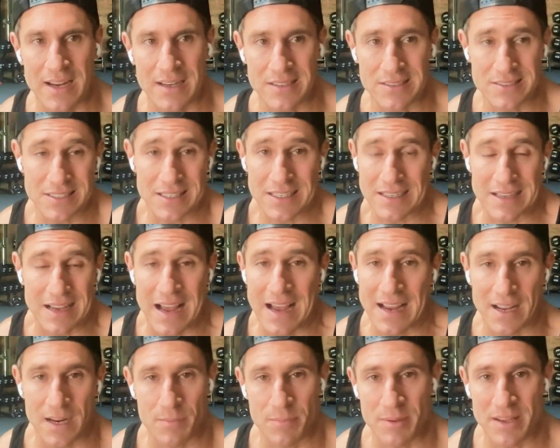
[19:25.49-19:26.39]
He's like, I
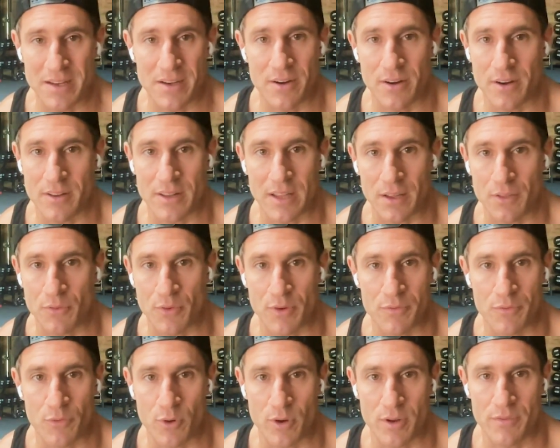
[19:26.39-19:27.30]
got to be in here at like
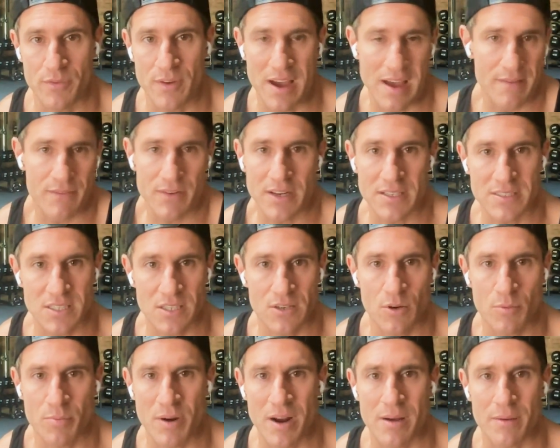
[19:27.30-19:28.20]
3:45. I said, no
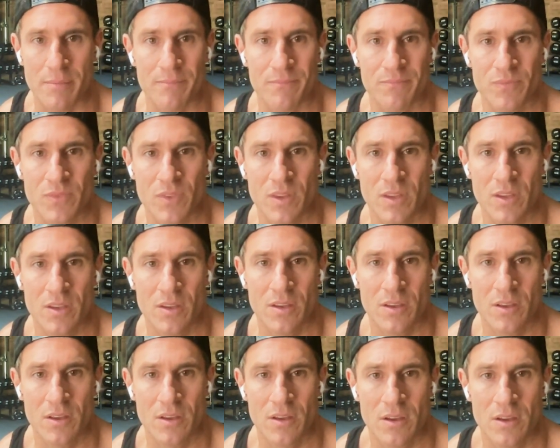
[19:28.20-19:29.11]
problem.
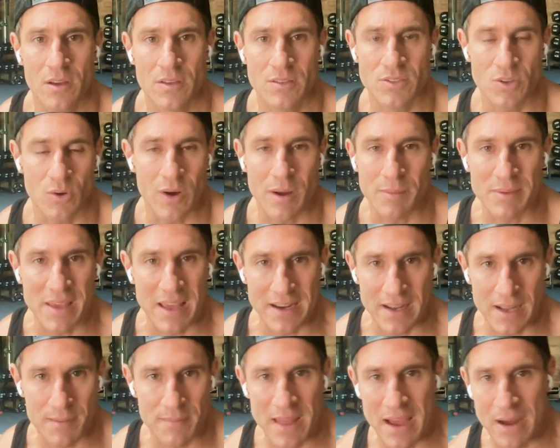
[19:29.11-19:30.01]
So I'm
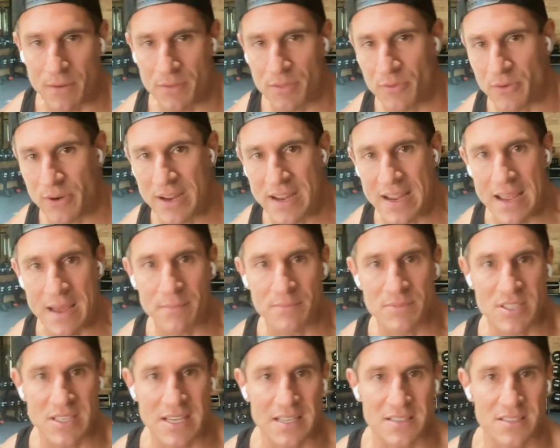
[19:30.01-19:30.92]
getting up now at 3 a.m.
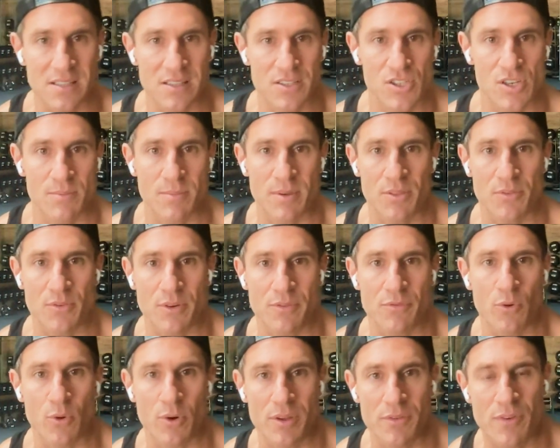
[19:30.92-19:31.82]
to get to the gym at
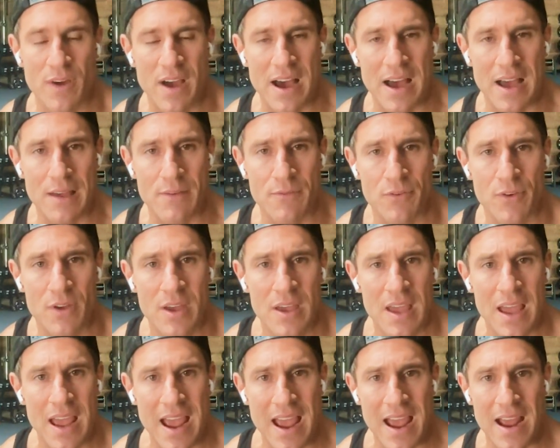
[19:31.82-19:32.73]
3:45.
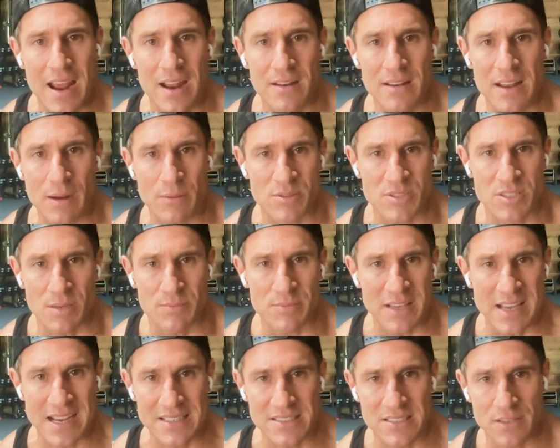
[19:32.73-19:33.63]
And that was
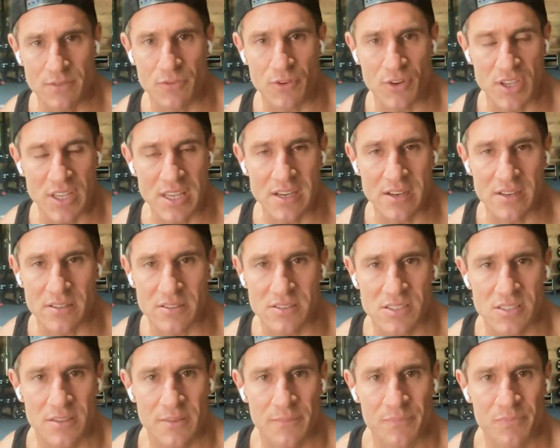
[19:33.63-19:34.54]
something I did for
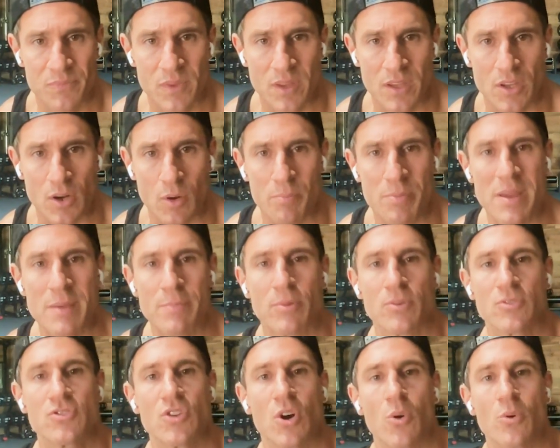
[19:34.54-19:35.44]
years. You know, people
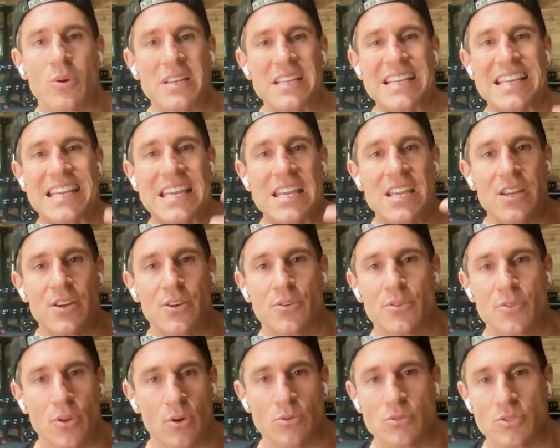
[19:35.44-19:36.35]
don't hear
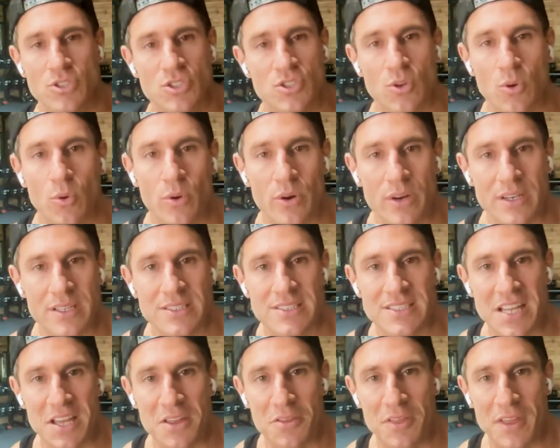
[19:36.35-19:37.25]
those stories.
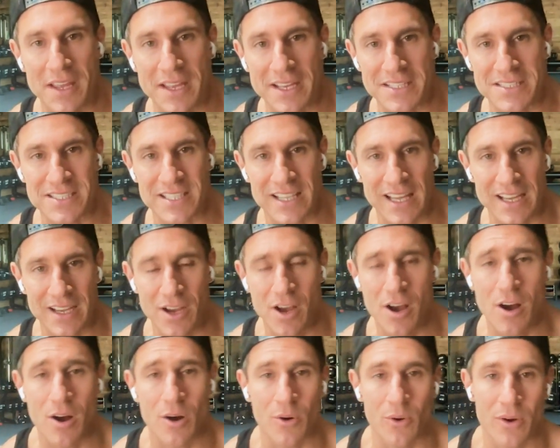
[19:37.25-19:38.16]
They think it's like,
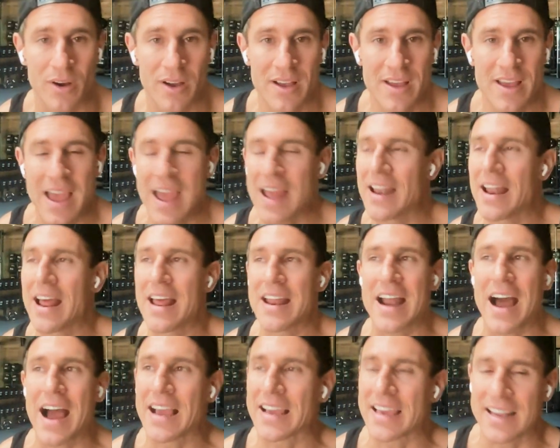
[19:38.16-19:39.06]
oh, and
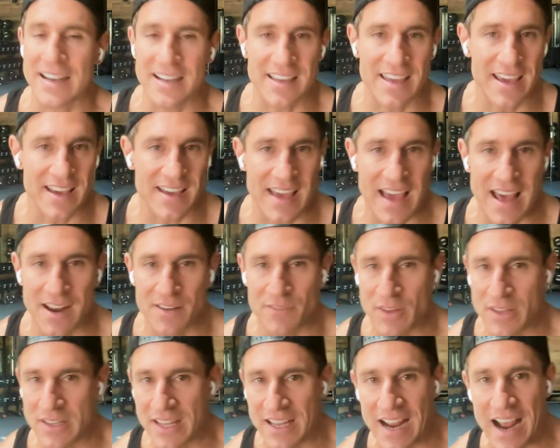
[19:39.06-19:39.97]
I get a kick out of
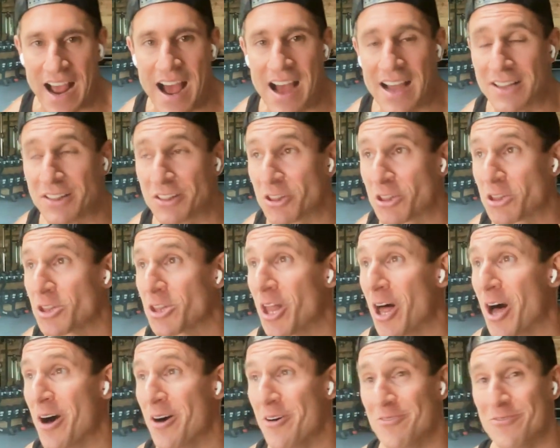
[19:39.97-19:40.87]
it. Like I
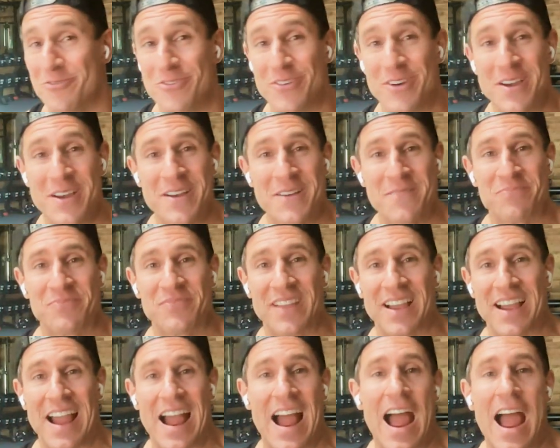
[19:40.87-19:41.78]
love,
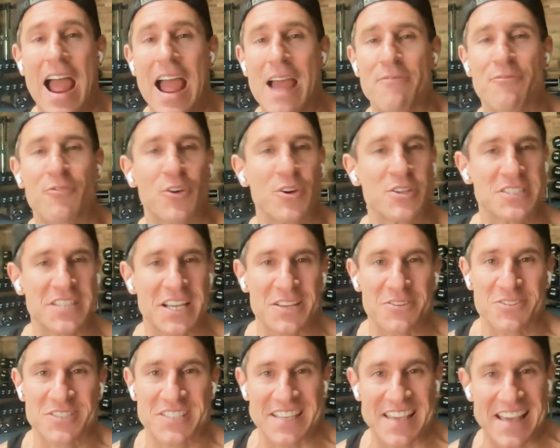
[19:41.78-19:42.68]
at first I
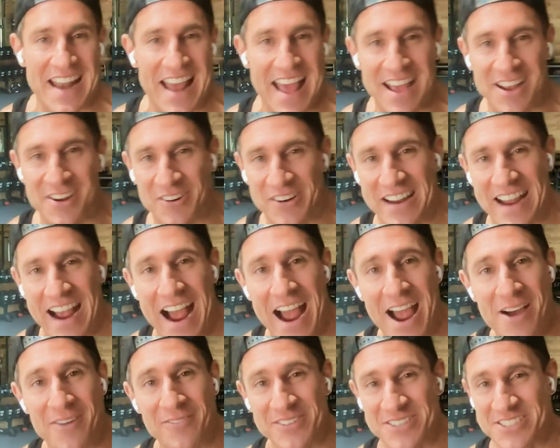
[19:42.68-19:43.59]
used to get angry. I
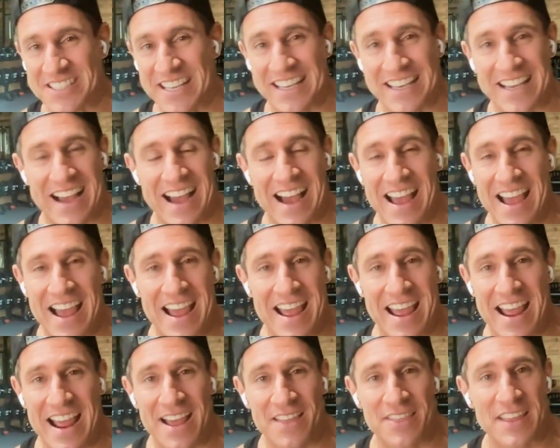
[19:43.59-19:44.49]
almost like,
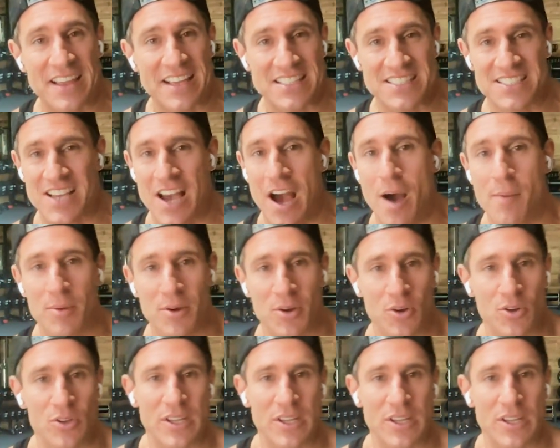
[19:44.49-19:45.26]
I think it's comical.